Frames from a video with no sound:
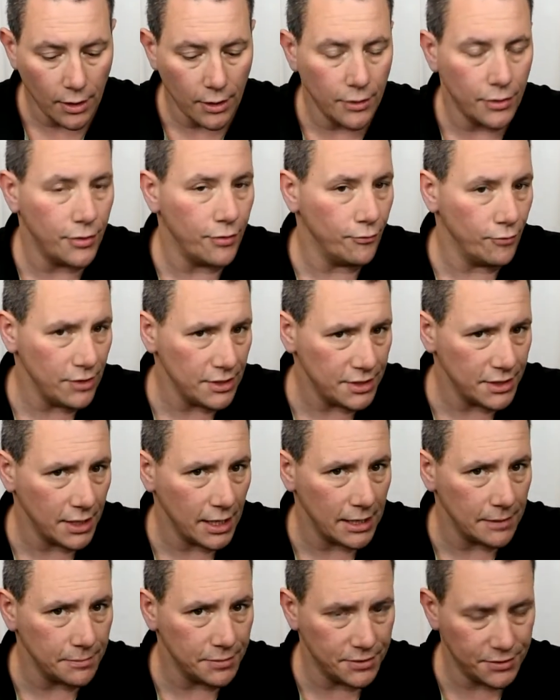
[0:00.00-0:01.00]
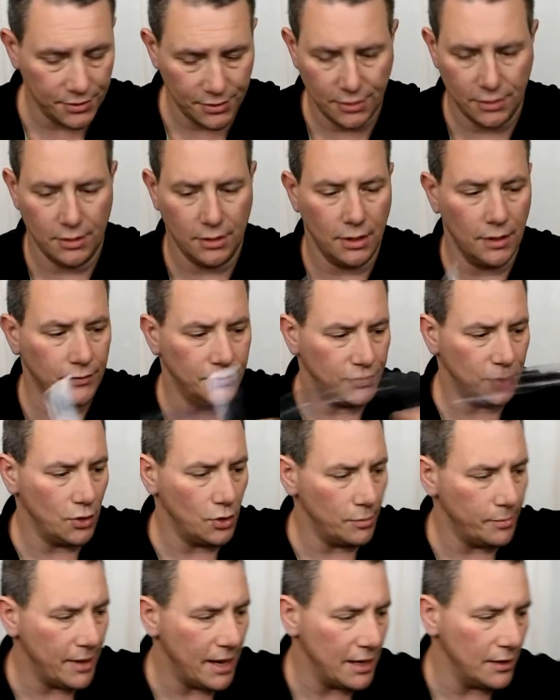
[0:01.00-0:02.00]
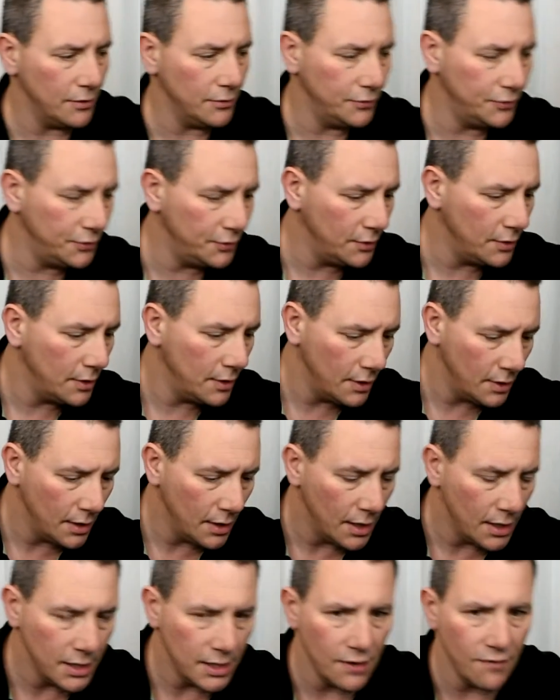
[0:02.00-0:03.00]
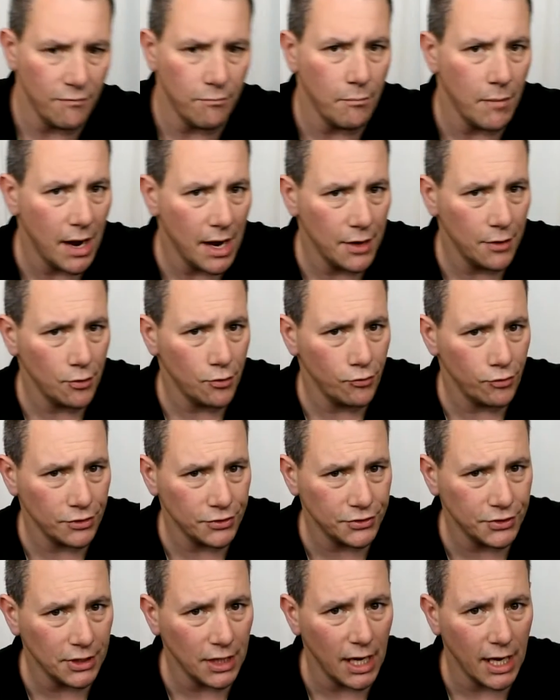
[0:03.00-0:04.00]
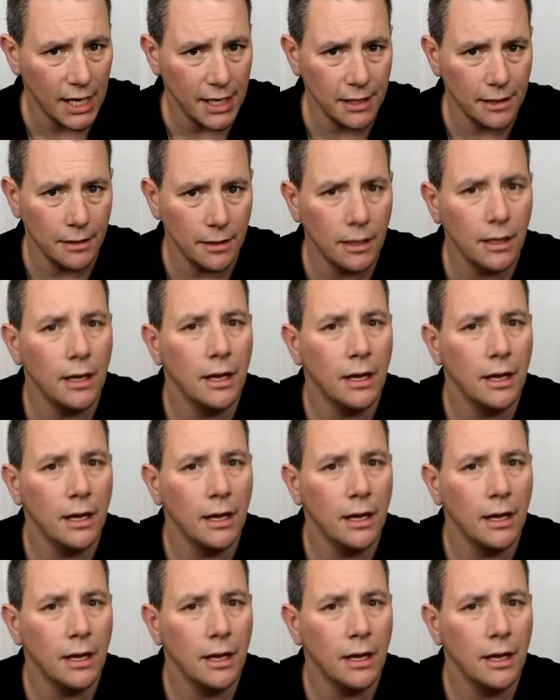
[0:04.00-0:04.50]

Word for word: three types of solar panels. You have monocrystalline,